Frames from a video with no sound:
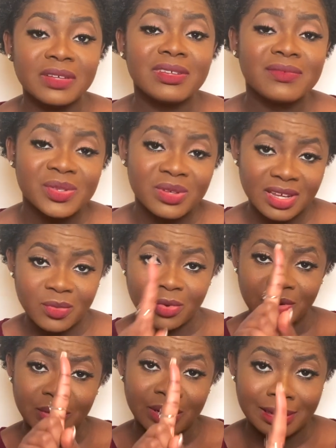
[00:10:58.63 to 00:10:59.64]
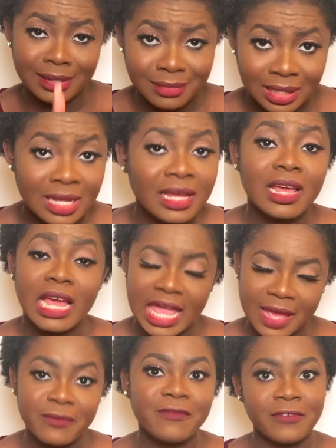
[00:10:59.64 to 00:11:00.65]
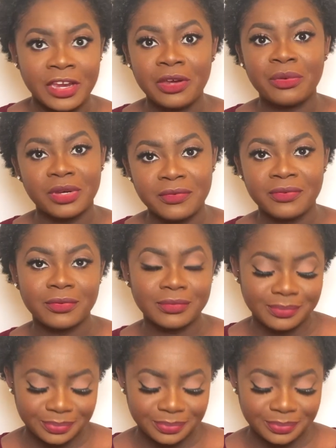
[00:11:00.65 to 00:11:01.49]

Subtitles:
Even if it's only $1, I am very grateful.